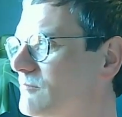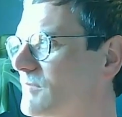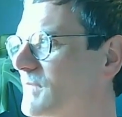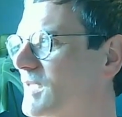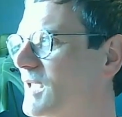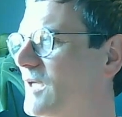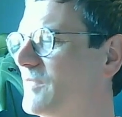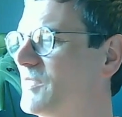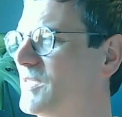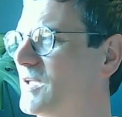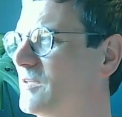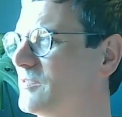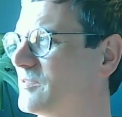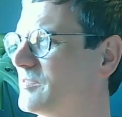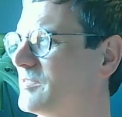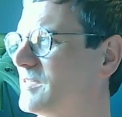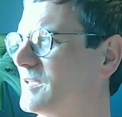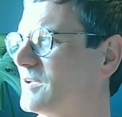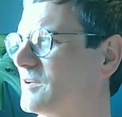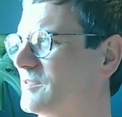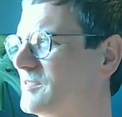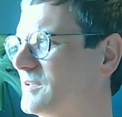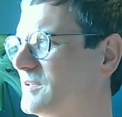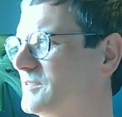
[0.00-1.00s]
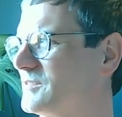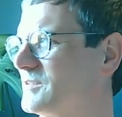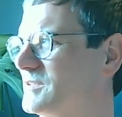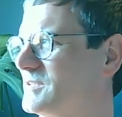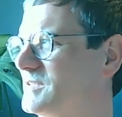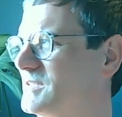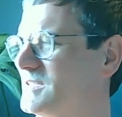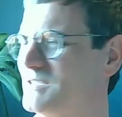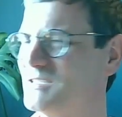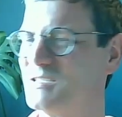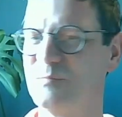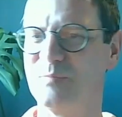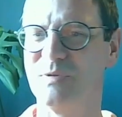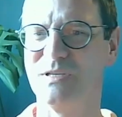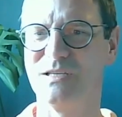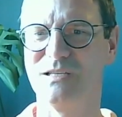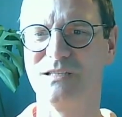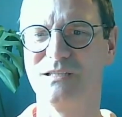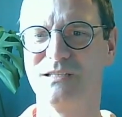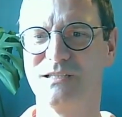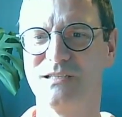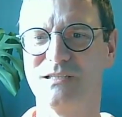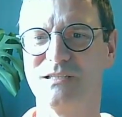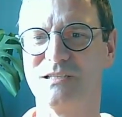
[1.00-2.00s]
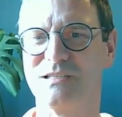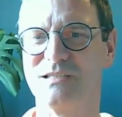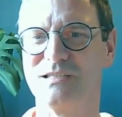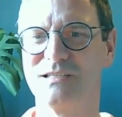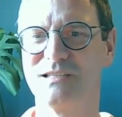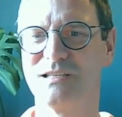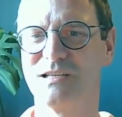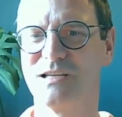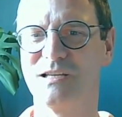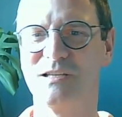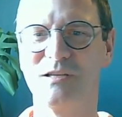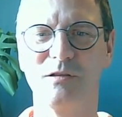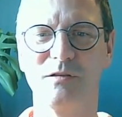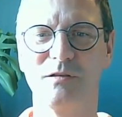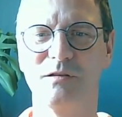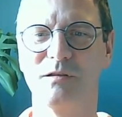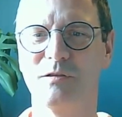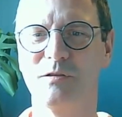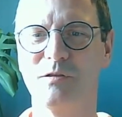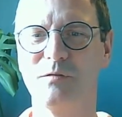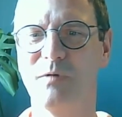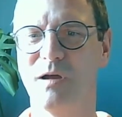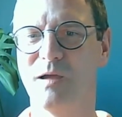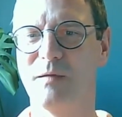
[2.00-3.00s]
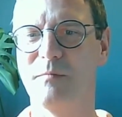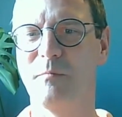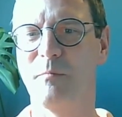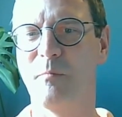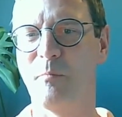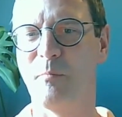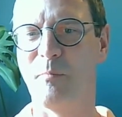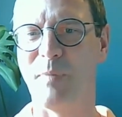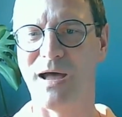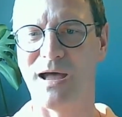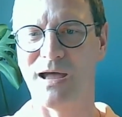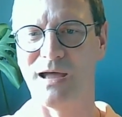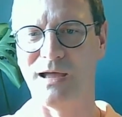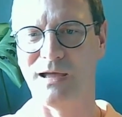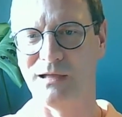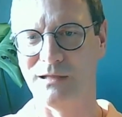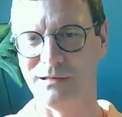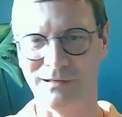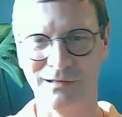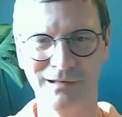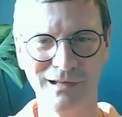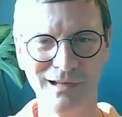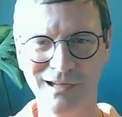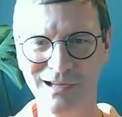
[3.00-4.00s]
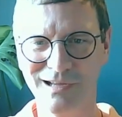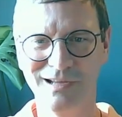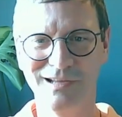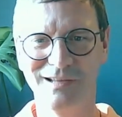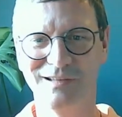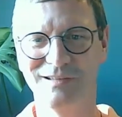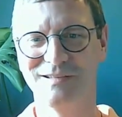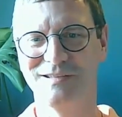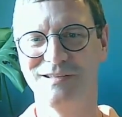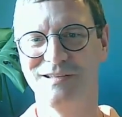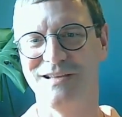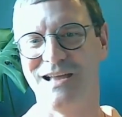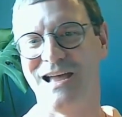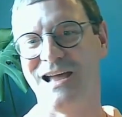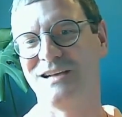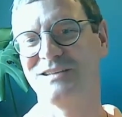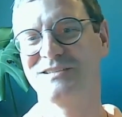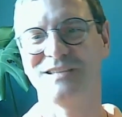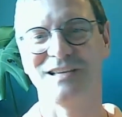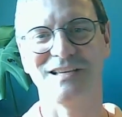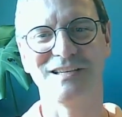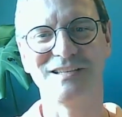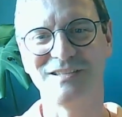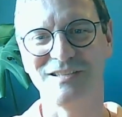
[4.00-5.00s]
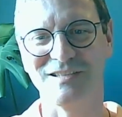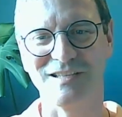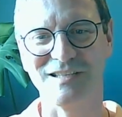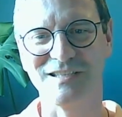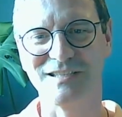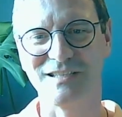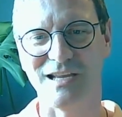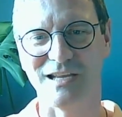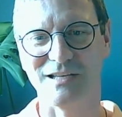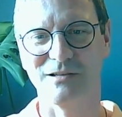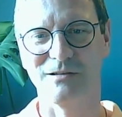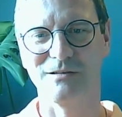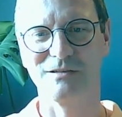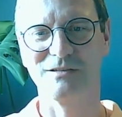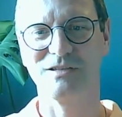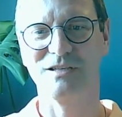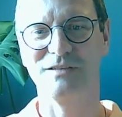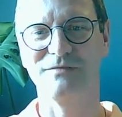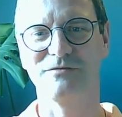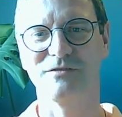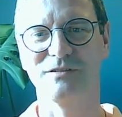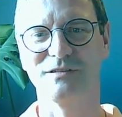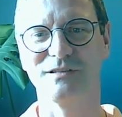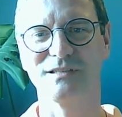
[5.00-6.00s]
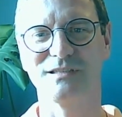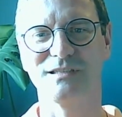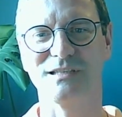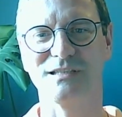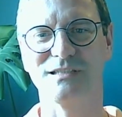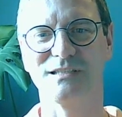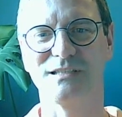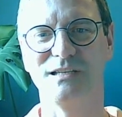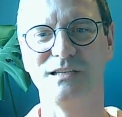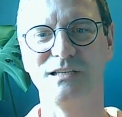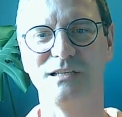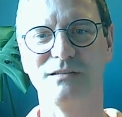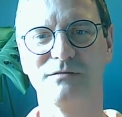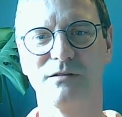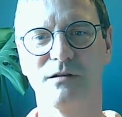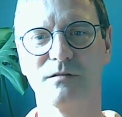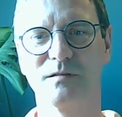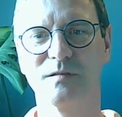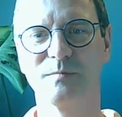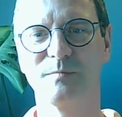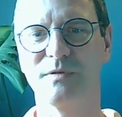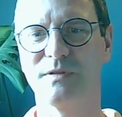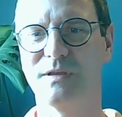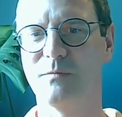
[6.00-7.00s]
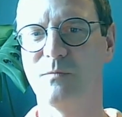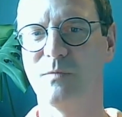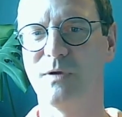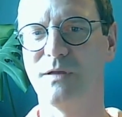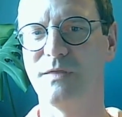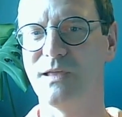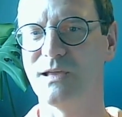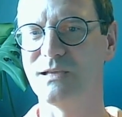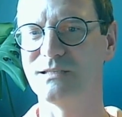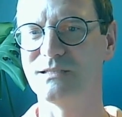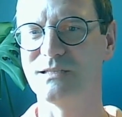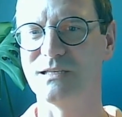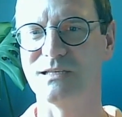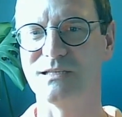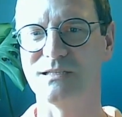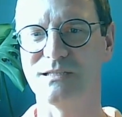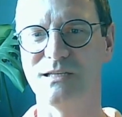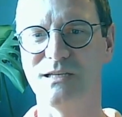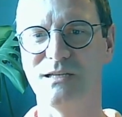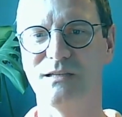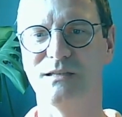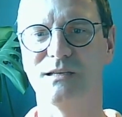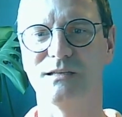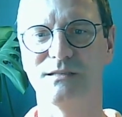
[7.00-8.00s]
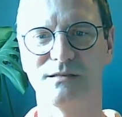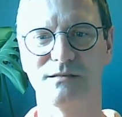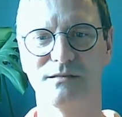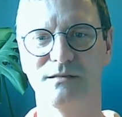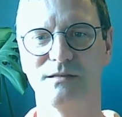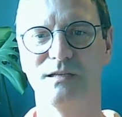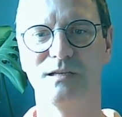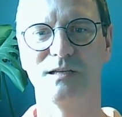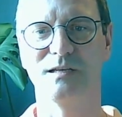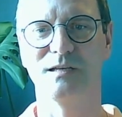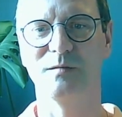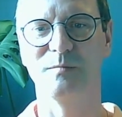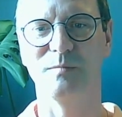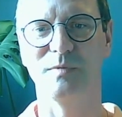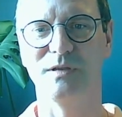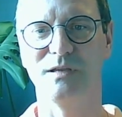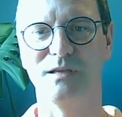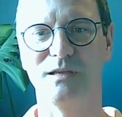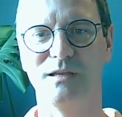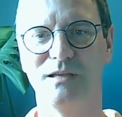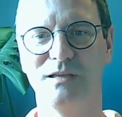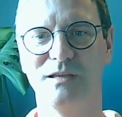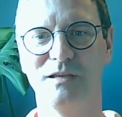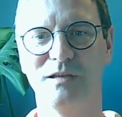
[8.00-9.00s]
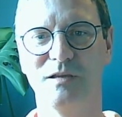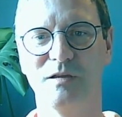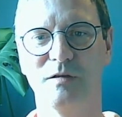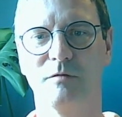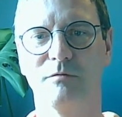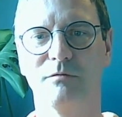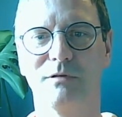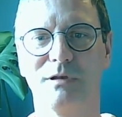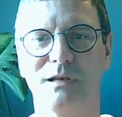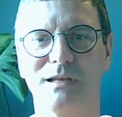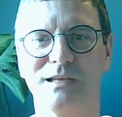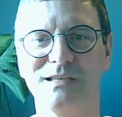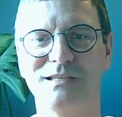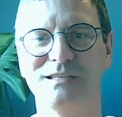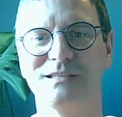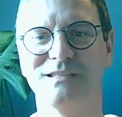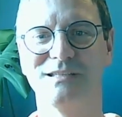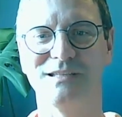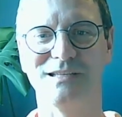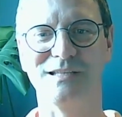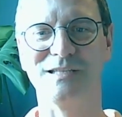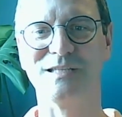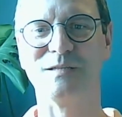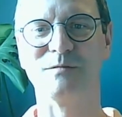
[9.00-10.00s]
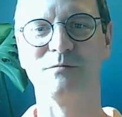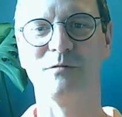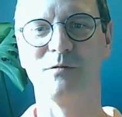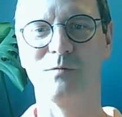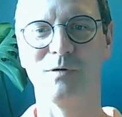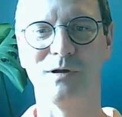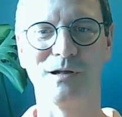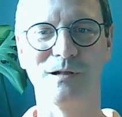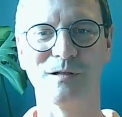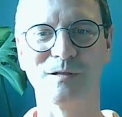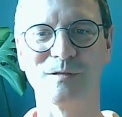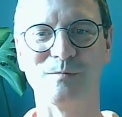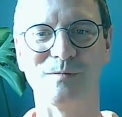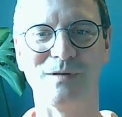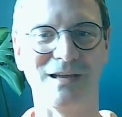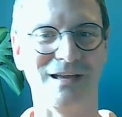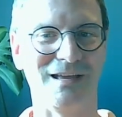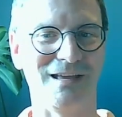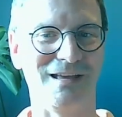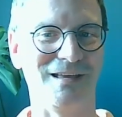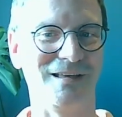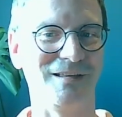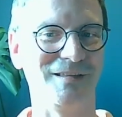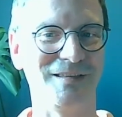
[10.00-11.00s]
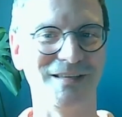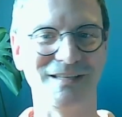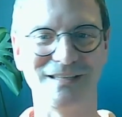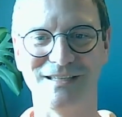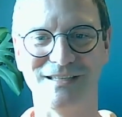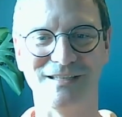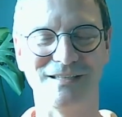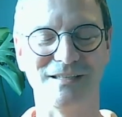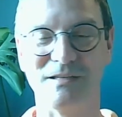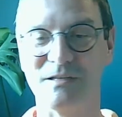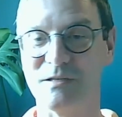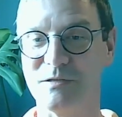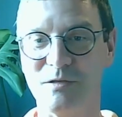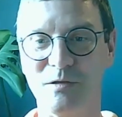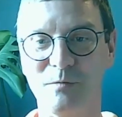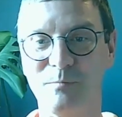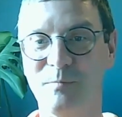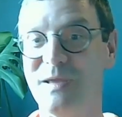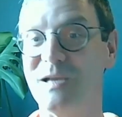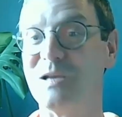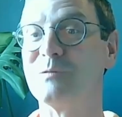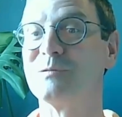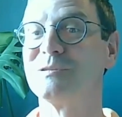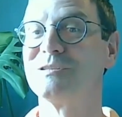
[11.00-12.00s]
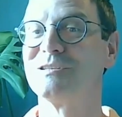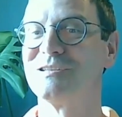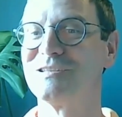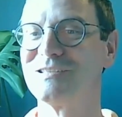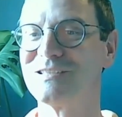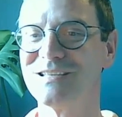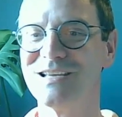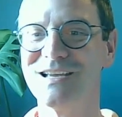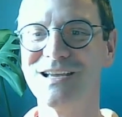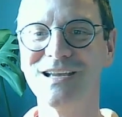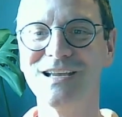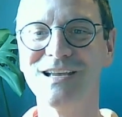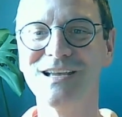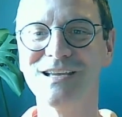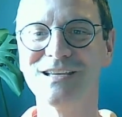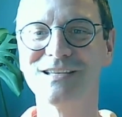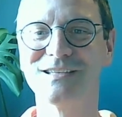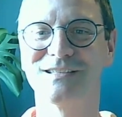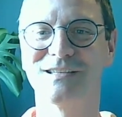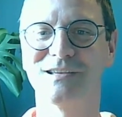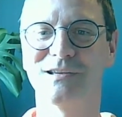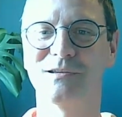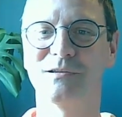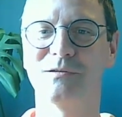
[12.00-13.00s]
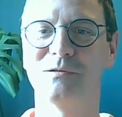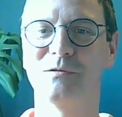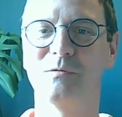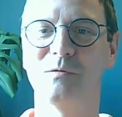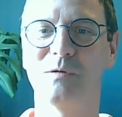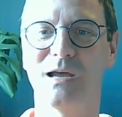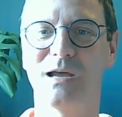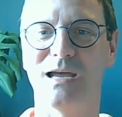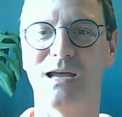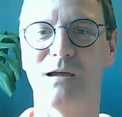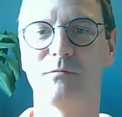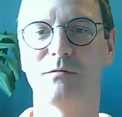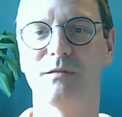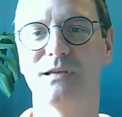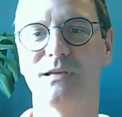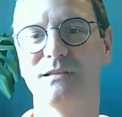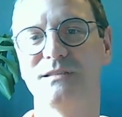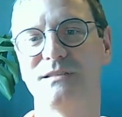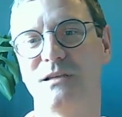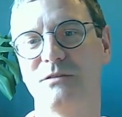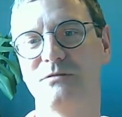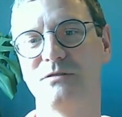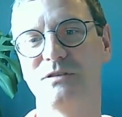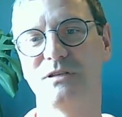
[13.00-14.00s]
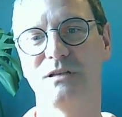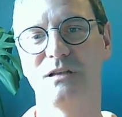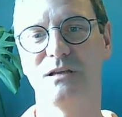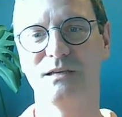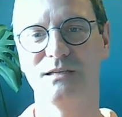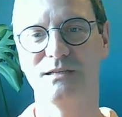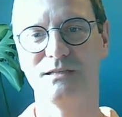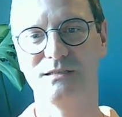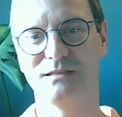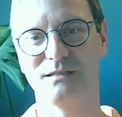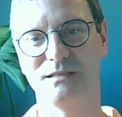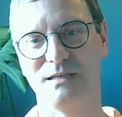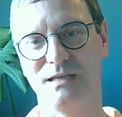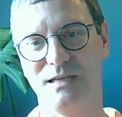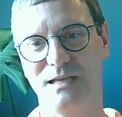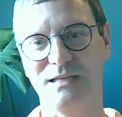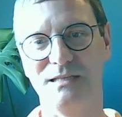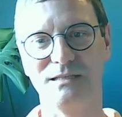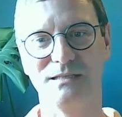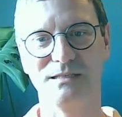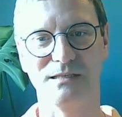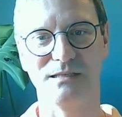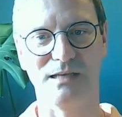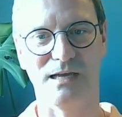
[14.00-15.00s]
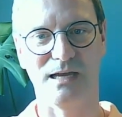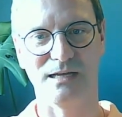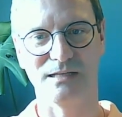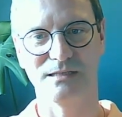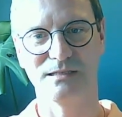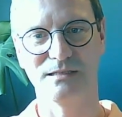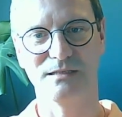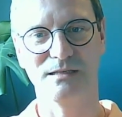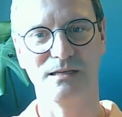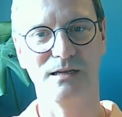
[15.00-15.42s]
And the other thing I think that needs to be considered is that you might ban access to this technology for under 16-year-olds, but then when they're 16, they're suddenly going to be released into a world where this is ubiquitous. So how are they socialized into that?